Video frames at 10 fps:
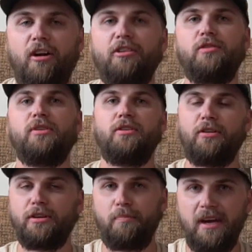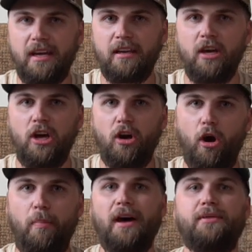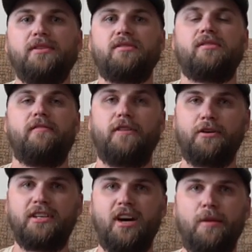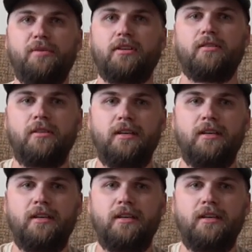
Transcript: argument or a debate about this very topic.